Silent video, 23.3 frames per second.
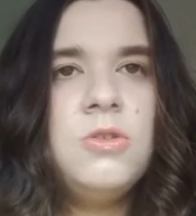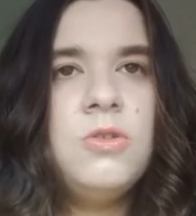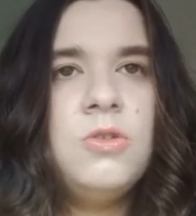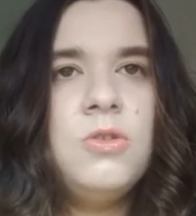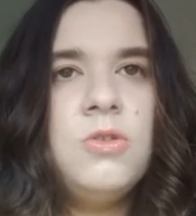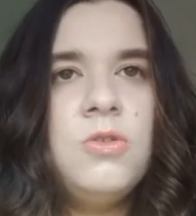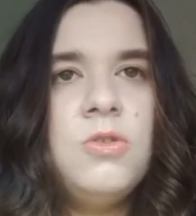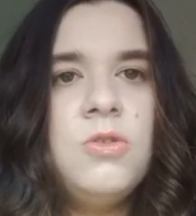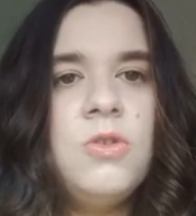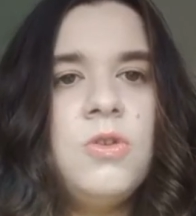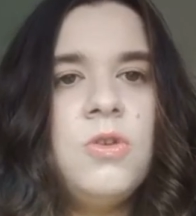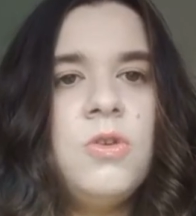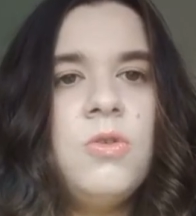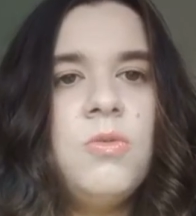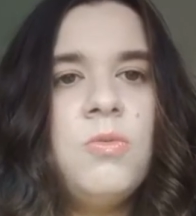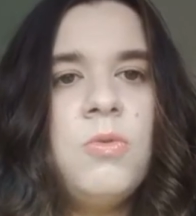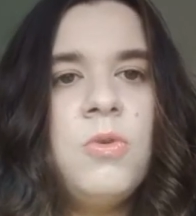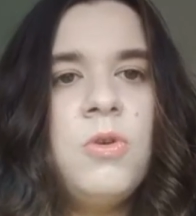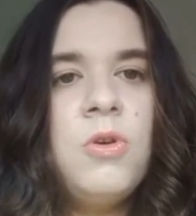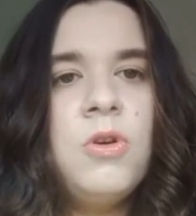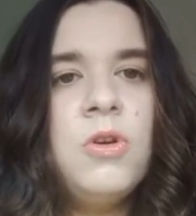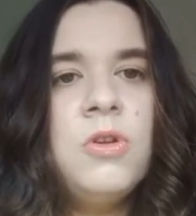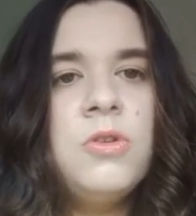do not
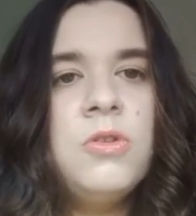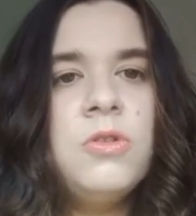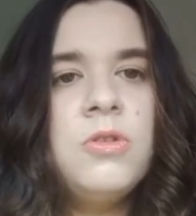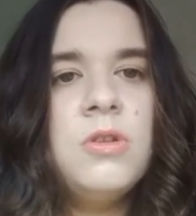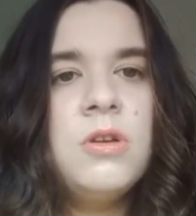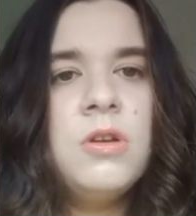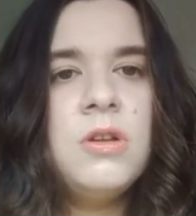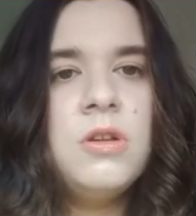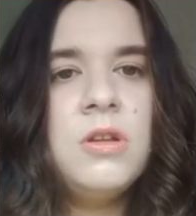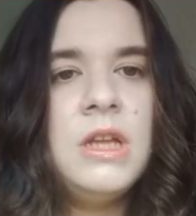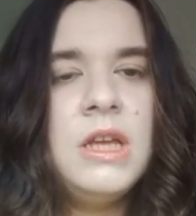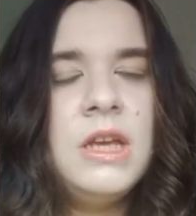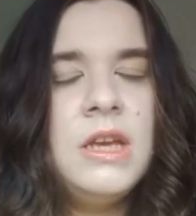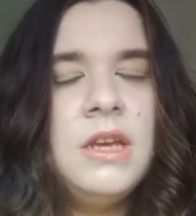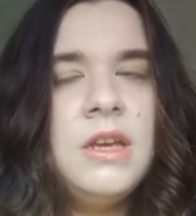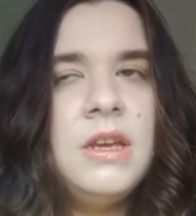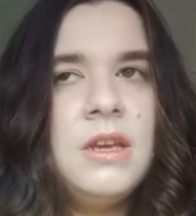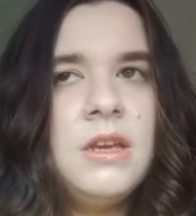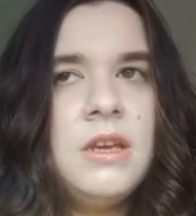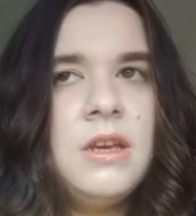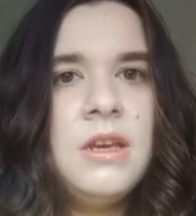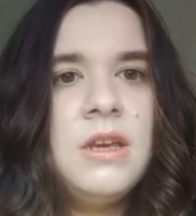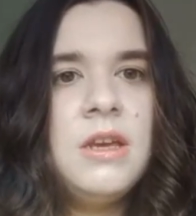want
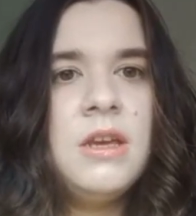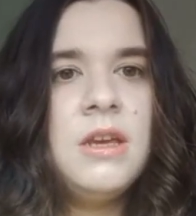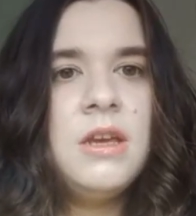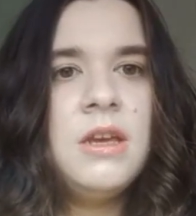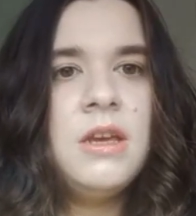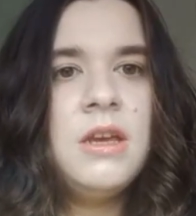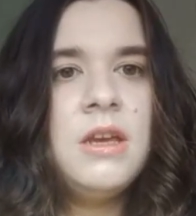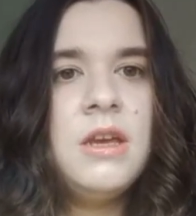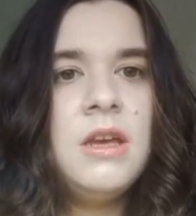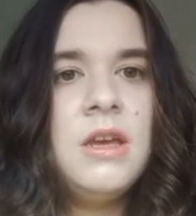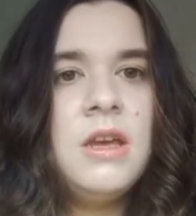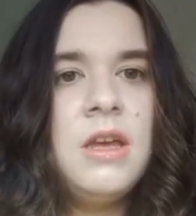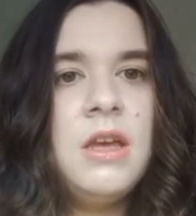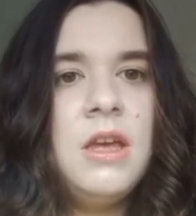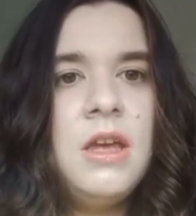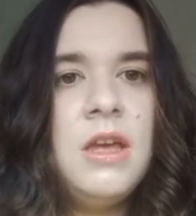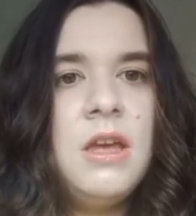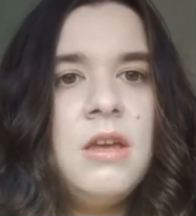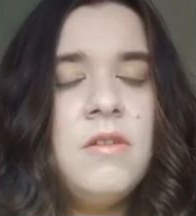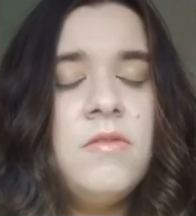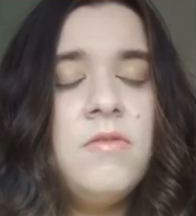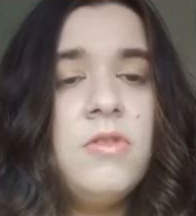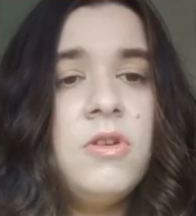like
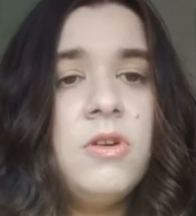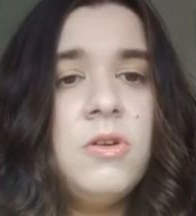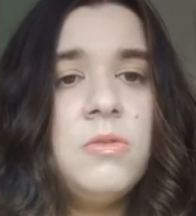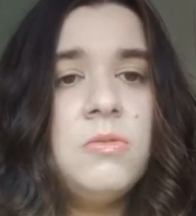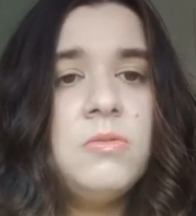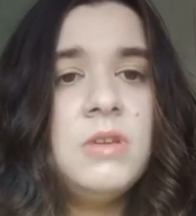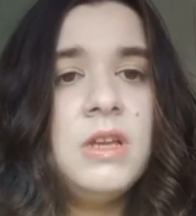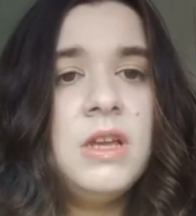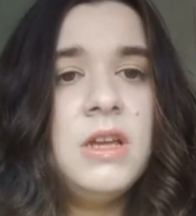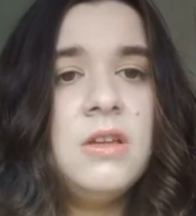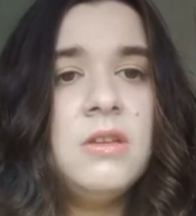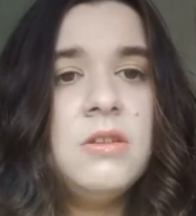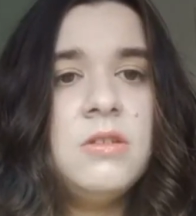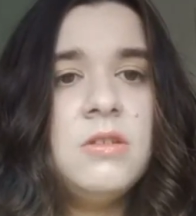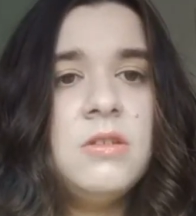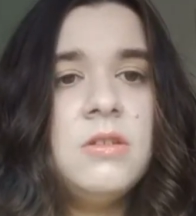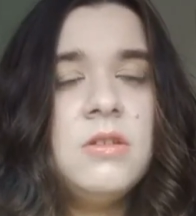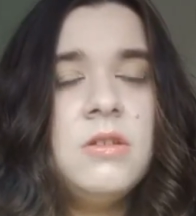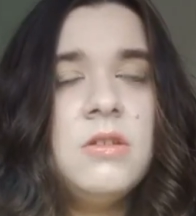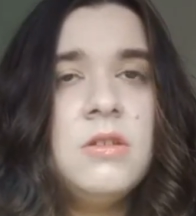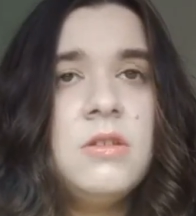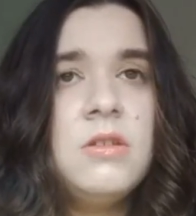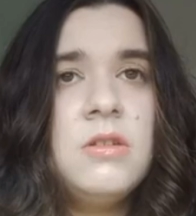involved in.